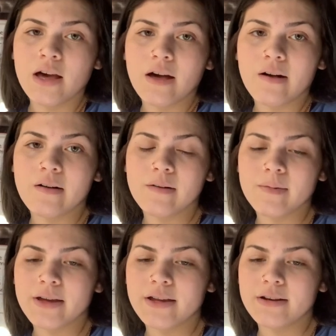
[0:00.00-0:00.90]

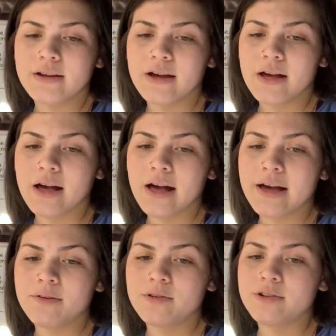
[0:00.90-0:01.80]
and I
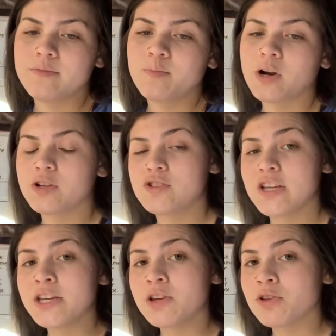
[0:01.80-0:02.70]
would
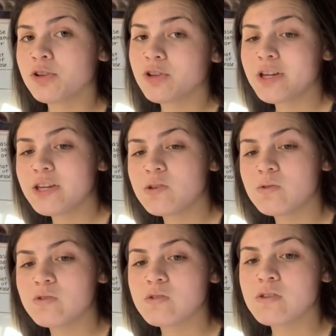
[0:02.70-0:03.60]
particularly
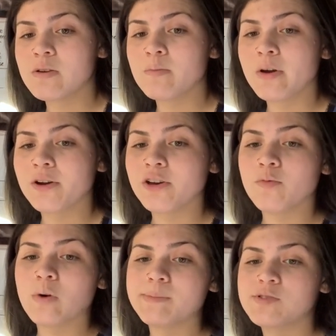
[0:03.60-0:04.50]
use the
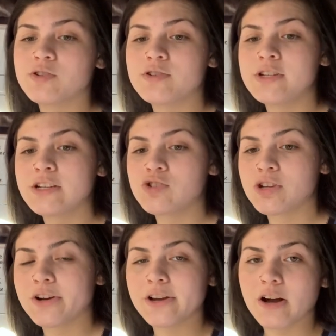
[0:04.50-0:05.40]
Merriam-Webster
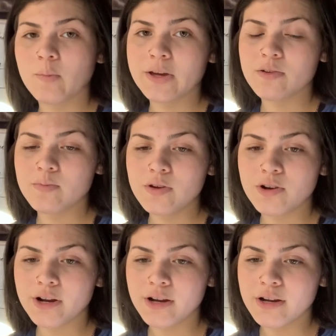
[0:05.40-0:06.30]
dictionary on my
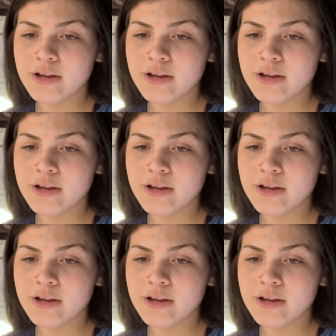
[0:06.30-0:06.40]
computer.